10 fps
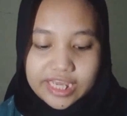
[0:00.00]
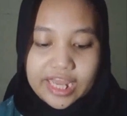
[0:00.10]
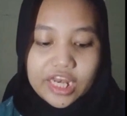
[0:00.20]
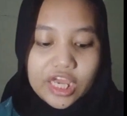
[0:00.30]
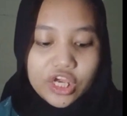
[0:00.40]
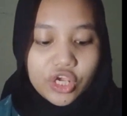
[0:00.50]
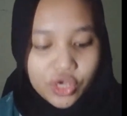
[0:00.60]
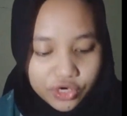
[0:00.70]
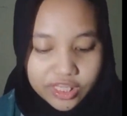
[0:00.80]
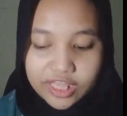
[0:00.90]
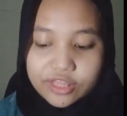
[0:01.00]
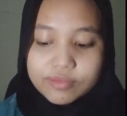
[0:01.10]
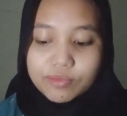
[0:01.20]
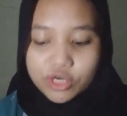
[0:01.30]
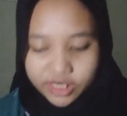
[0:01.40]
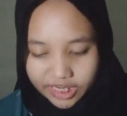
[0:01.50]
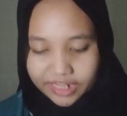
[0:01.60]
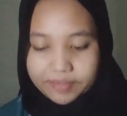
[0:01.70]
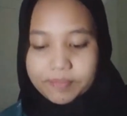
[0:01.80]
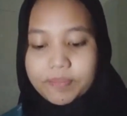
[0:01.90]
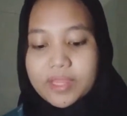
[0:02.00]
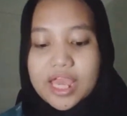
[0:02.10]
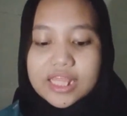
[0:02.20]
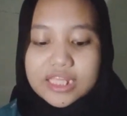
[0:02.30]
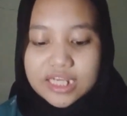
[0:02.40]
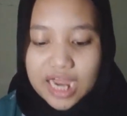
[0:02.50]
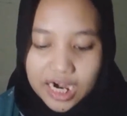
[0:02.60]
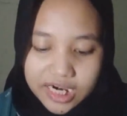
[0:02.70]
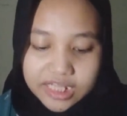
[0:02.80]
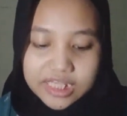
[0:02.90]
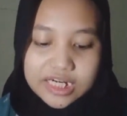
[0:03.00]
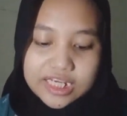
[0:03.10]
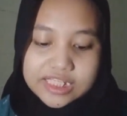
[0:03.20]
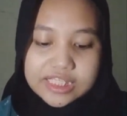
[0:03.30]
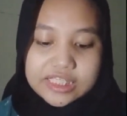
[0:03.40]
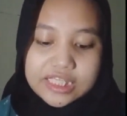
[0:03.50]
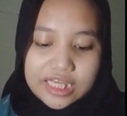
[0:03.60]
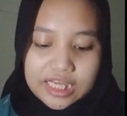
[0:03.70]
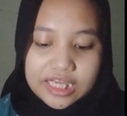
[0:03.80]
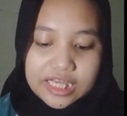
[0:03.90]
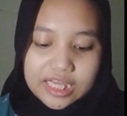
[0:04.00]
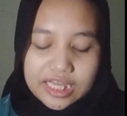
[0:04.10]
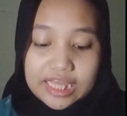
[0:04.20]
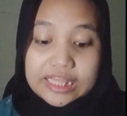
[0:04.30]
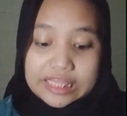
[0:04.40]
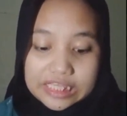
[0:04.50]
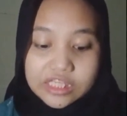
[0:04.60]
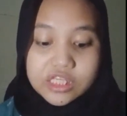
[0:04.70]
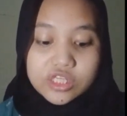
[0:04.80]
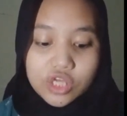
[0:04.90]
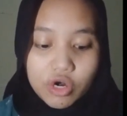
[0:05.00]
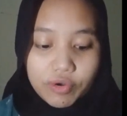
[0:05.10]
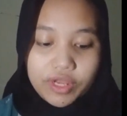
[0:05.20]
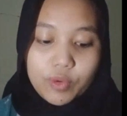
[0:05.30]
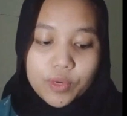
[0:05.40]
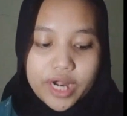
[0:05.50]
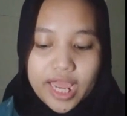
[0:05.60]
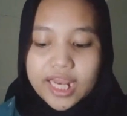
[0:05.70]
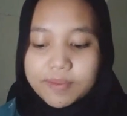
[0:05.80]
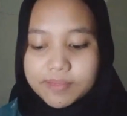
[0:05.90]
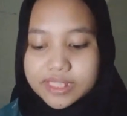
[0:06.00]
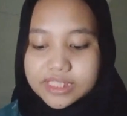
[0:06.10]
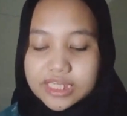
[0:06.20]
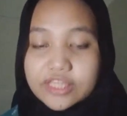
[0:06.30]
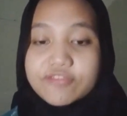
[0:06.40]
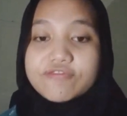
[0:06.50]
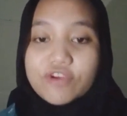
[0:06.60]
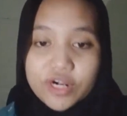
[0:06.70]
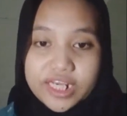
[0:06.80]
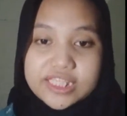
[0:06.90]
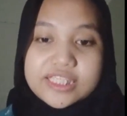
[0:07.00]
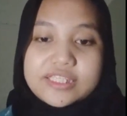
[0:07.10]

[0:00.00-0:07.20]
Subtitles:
and occurred in the morning. The character is in this story were animals in the forest.